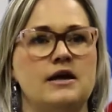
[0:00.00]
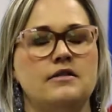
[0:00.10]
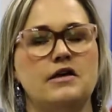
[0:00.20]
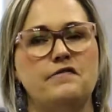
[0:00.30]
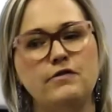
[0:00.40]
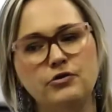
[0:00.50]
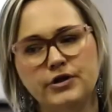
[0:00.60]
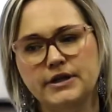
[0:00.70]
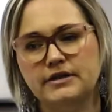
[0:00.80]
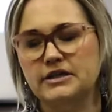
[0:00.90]
They're
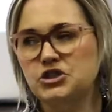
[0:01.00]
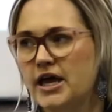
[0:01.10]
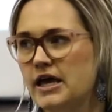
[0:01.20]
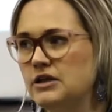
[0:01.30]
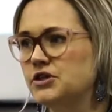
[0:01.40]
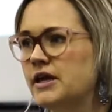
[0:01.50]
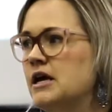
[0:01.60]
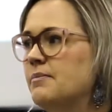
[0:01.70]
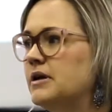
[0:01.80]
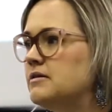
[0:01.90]
fluid, they change,
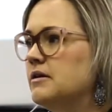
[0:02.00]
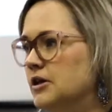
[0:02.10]
but